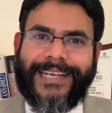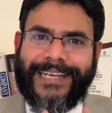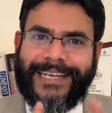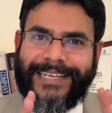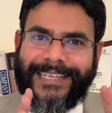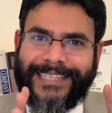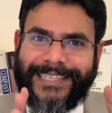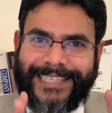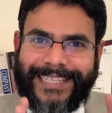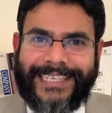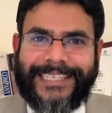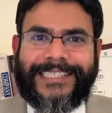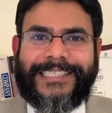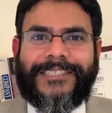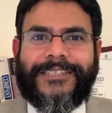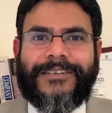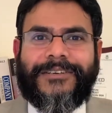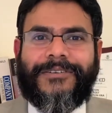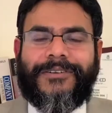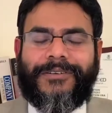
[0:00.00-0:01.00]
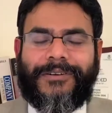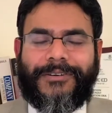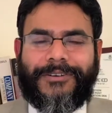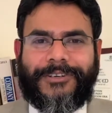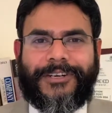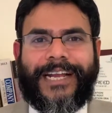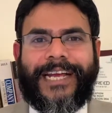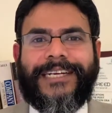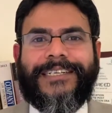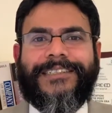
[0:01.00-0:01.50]
This
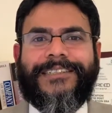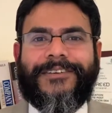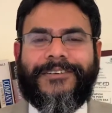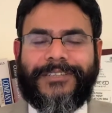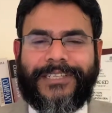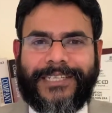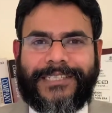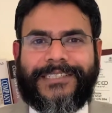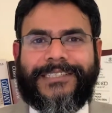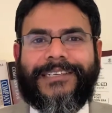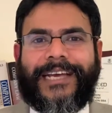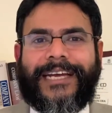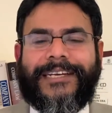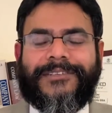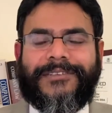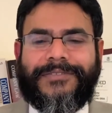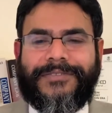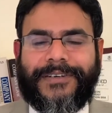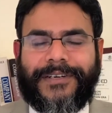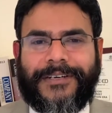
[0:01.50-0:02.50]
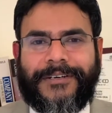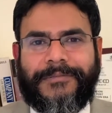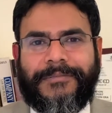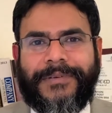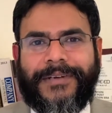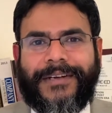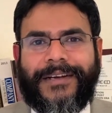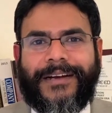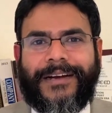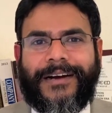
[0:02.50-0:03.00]
contract, or this kind of
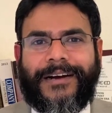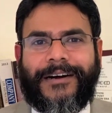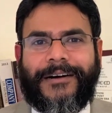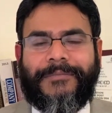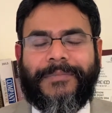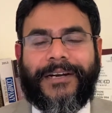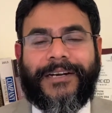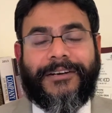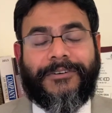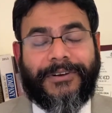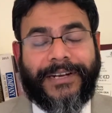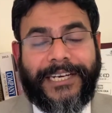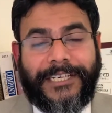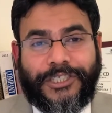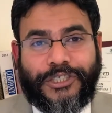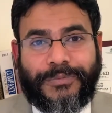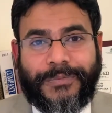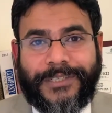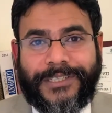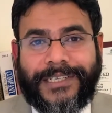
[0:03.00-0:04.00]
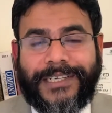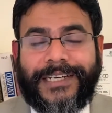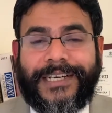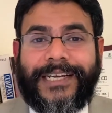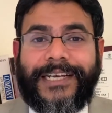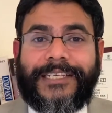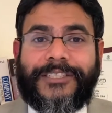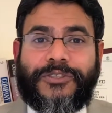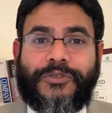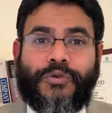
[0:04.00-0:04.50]
an arrangement,
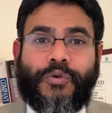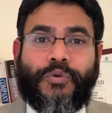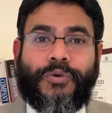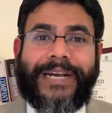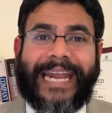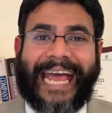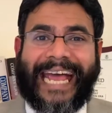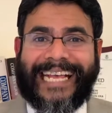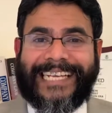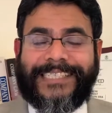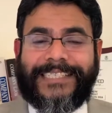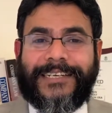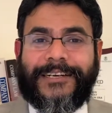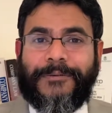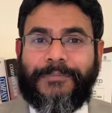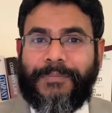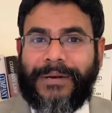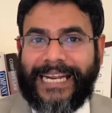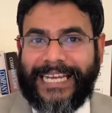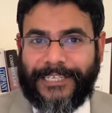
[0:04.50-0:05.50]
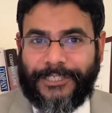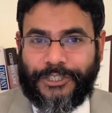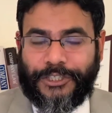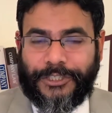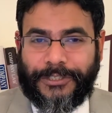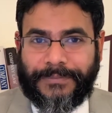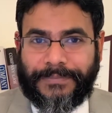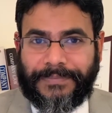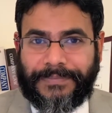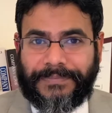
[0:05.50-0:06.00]
is known as a
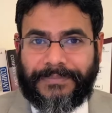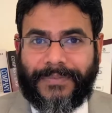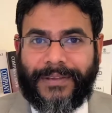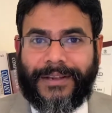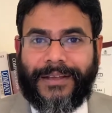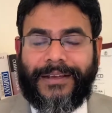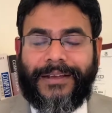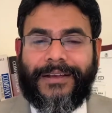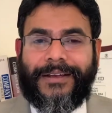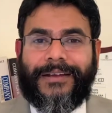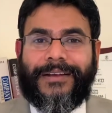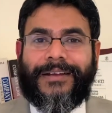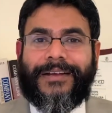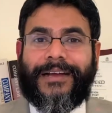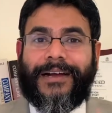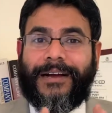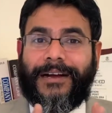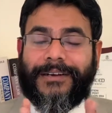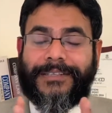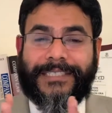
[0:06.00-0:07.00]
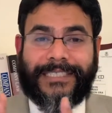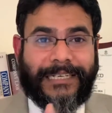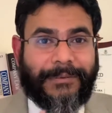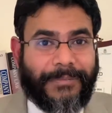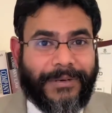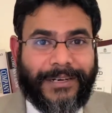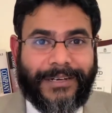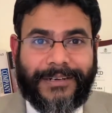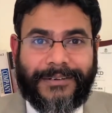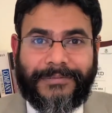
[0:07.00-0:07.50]
pledge. A
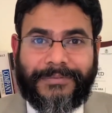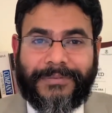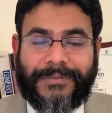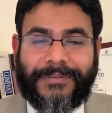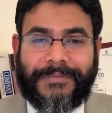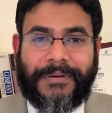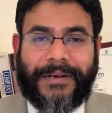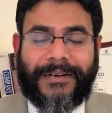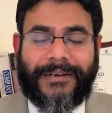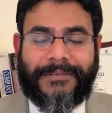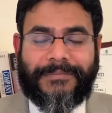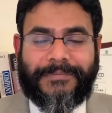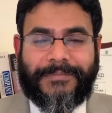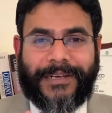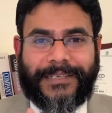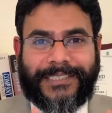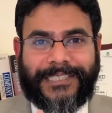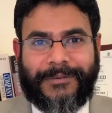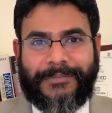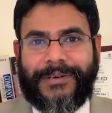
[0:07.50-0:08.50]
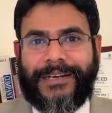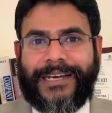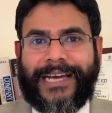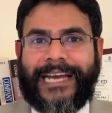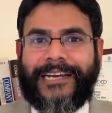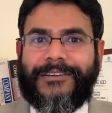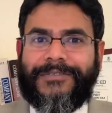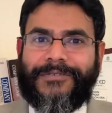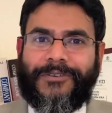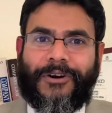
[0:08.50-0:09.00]
similar
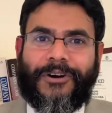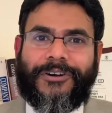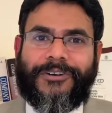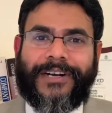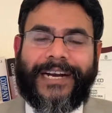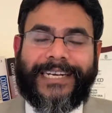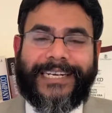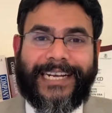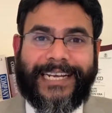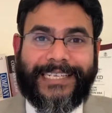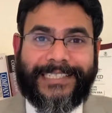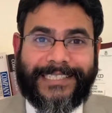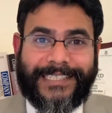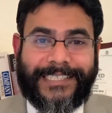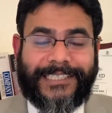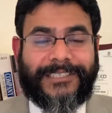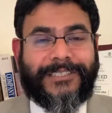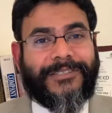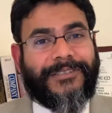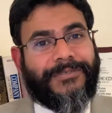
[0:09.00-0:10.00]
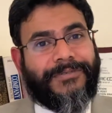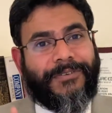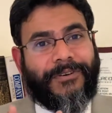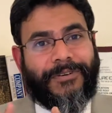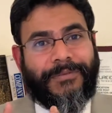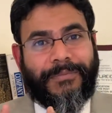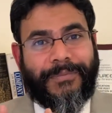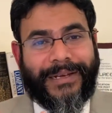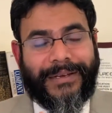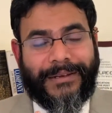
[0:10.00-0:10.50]
kind of contract exists
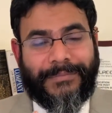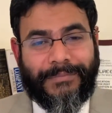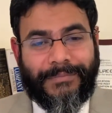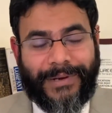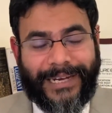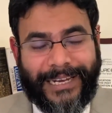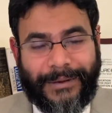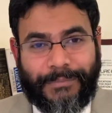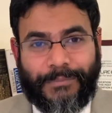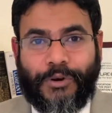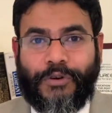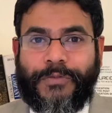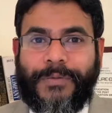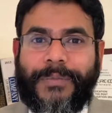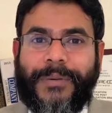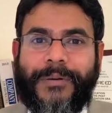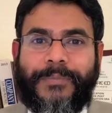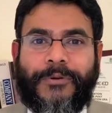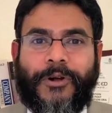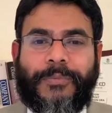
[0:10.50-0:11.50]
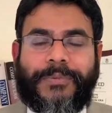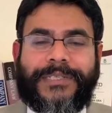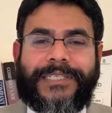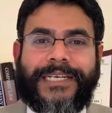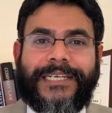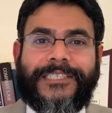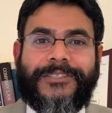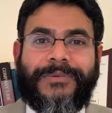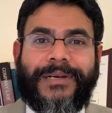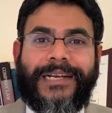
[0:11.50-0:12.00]
for immovable property
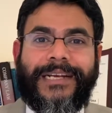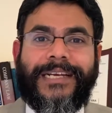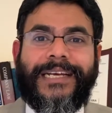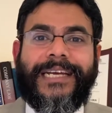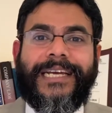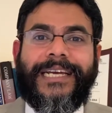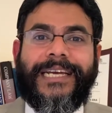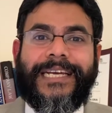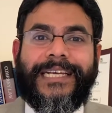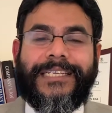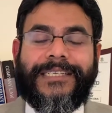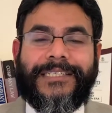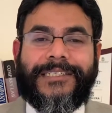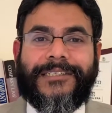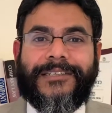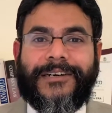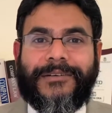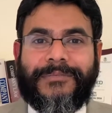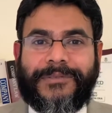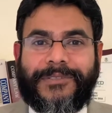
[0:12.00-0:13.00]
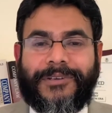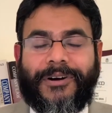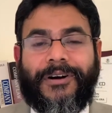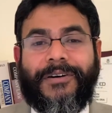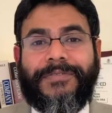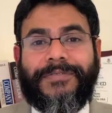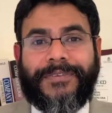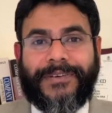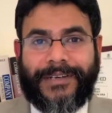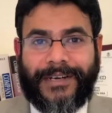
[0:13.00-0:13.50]
as well in terms
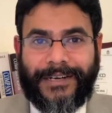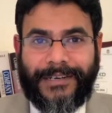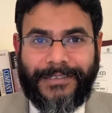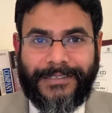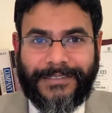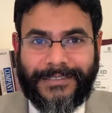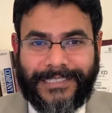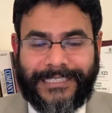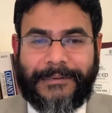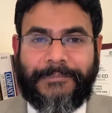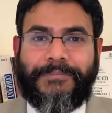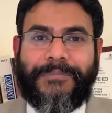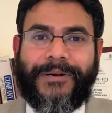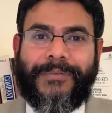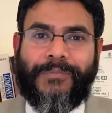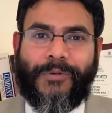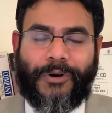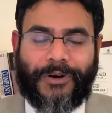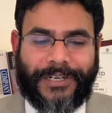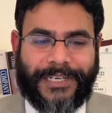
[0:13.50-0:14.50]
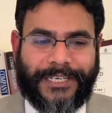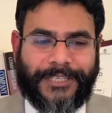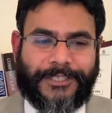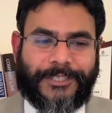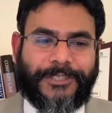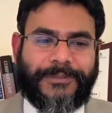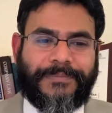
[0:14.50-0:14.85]
of a simple mortgage.